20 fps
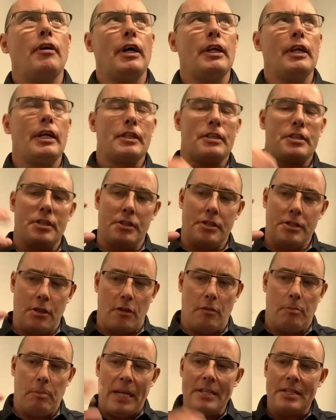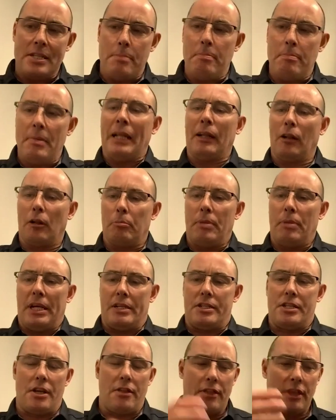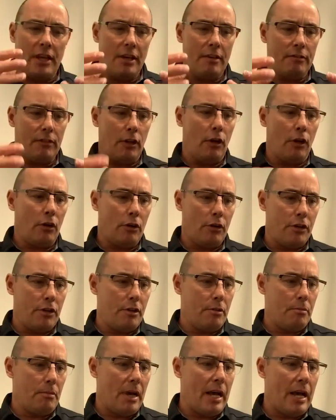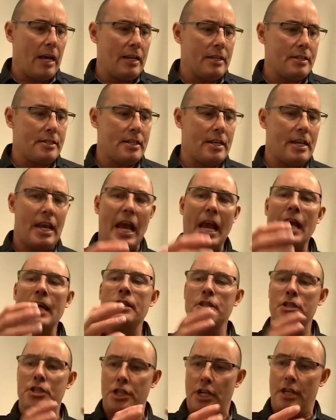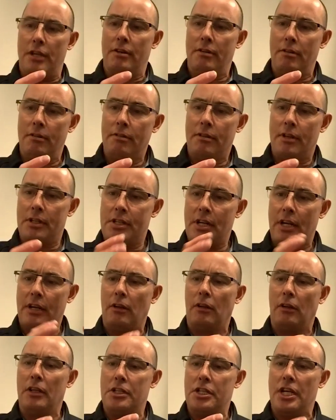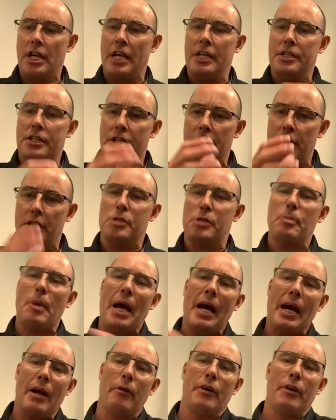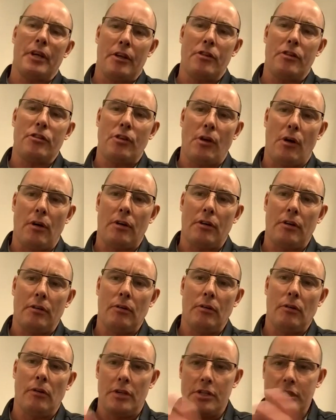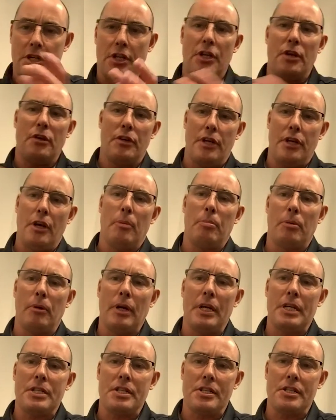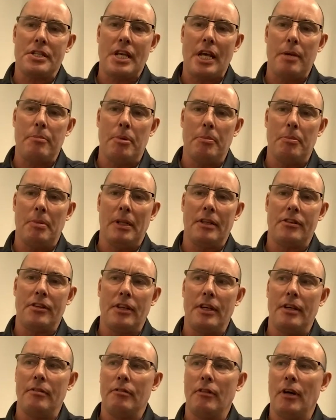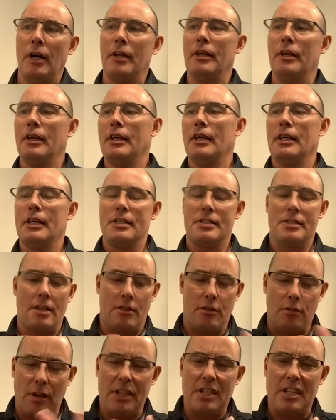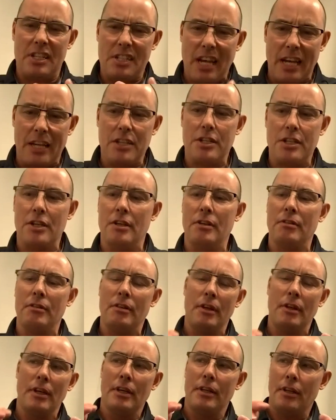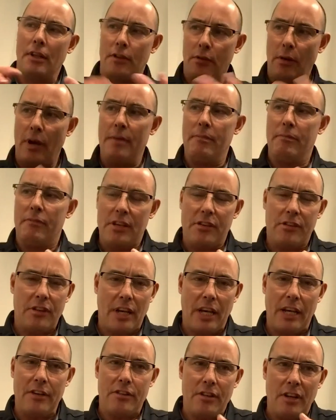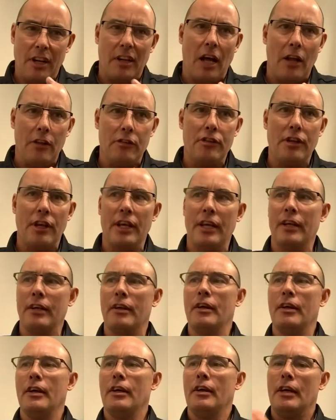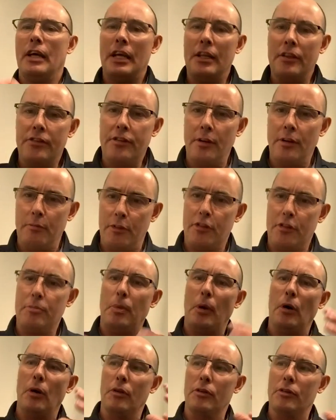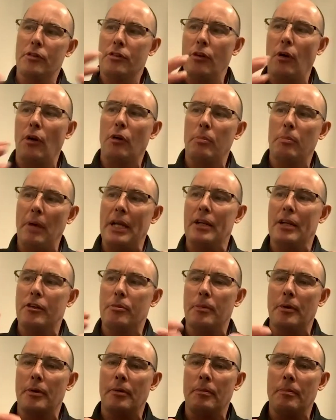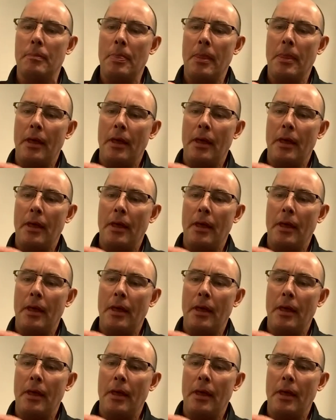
I like to sort of paint a mental picture. Think of LogRhythm as the engine, the technology engine that's powering a SOC or a security operations capability, right? It's the threat detection, the threat investigation and hunting, incident response, SOC management.